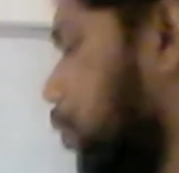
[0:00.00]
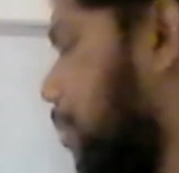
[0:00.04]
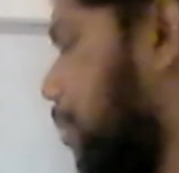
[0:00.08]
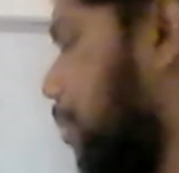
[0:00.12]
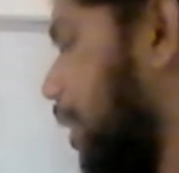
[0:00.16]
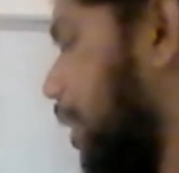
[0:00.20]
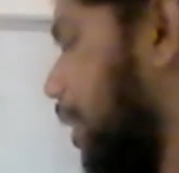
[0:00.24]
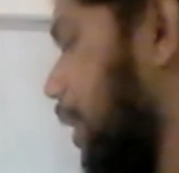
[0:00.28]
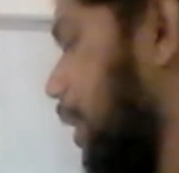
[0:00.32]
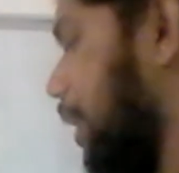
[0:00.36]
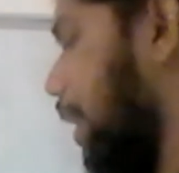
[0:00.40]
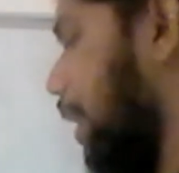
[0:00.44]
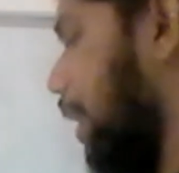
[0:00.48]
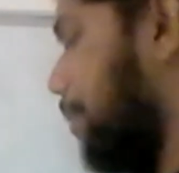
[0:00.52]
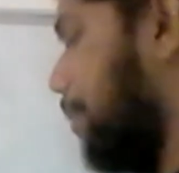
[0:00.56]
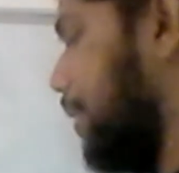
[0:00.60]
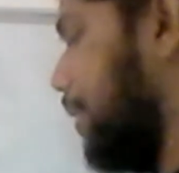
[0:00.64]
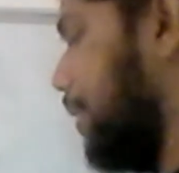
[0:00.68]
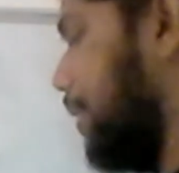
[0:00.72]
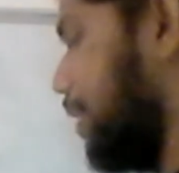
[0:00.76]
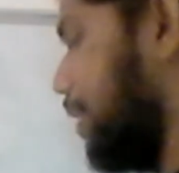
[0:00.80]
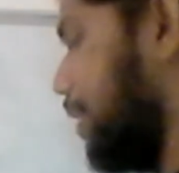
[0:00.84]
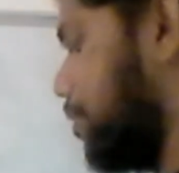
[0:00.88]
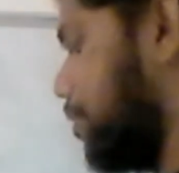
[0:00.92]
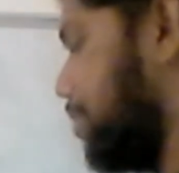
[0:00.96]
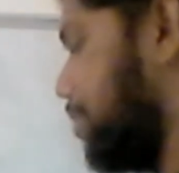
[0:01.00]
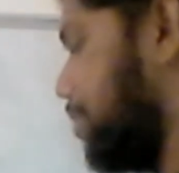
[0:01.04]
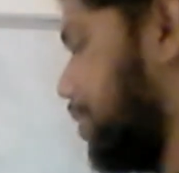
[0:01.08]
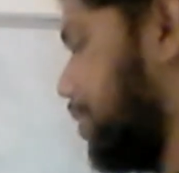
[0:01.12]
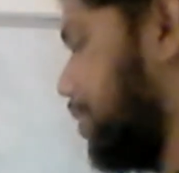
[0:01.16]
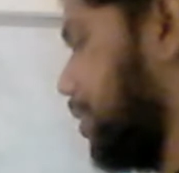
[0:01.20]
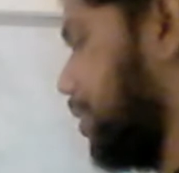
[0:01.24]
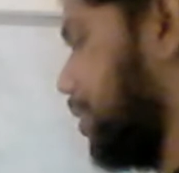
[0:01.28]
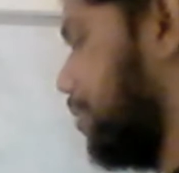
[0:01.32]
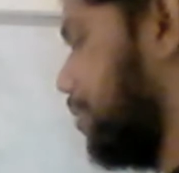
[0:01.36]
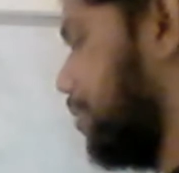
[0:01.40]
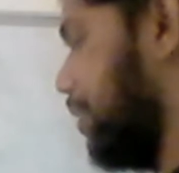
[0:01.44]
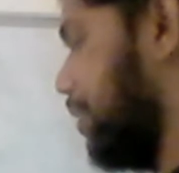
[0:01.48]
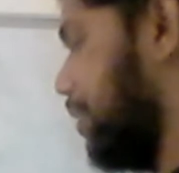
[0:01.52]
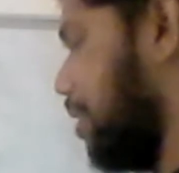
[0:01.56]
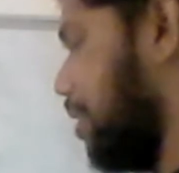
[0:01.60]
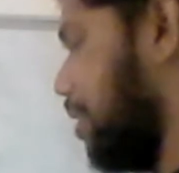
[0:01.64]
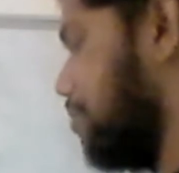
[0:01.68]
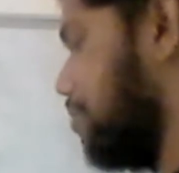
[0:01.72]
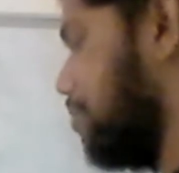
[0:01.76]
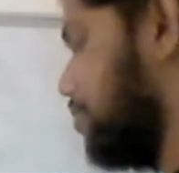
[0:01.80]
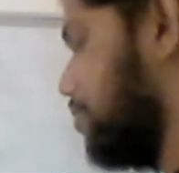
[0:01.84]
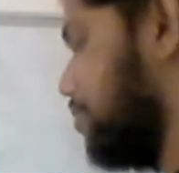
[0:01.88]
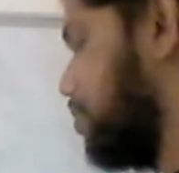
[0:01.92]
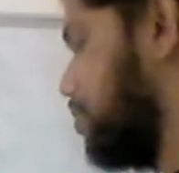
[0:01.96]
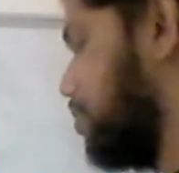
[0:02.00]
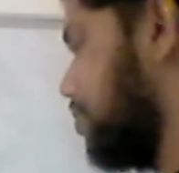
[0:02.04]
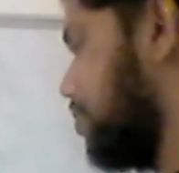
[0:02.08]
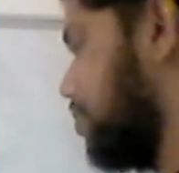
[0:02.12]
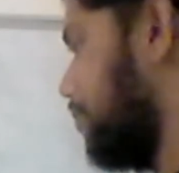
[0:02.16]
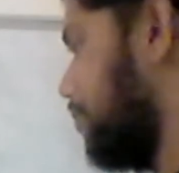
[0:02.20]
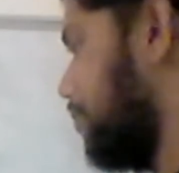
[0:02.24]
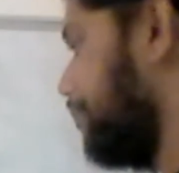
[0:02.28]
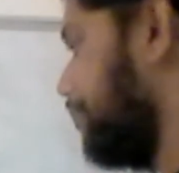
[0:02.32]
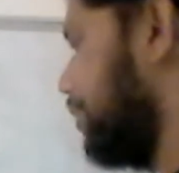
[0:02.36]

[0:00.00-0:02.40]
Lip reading: my Kb expression becomes